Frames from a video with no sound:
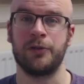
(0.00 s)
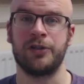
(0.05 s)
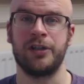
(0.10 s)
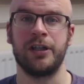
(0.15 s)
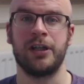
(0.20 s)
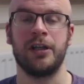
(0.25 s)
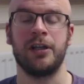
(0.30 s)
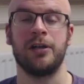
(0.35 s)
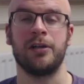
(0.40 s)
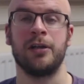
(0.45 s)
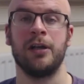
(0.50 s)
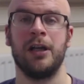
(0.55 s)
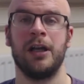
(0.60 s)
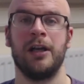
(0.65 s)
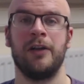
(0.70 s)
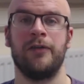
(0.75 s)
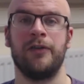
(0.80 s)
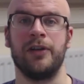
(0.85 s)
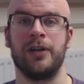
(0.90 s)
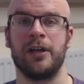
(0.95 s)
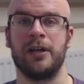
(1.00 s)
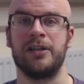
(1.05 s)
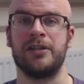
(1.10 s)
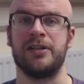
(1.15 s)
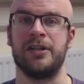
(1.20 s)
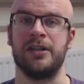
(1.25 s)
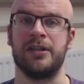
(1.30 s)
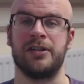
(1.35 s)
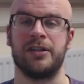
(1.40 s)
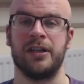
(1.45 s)
particular the
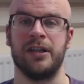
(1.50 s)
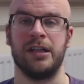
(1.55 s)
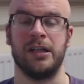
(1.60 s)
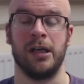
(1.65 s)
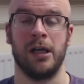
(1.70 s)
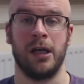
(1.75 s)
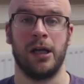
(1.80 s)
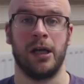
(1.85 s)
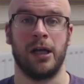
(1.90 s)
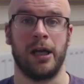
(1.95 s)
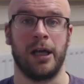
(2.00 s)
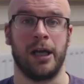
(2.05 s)
ICC,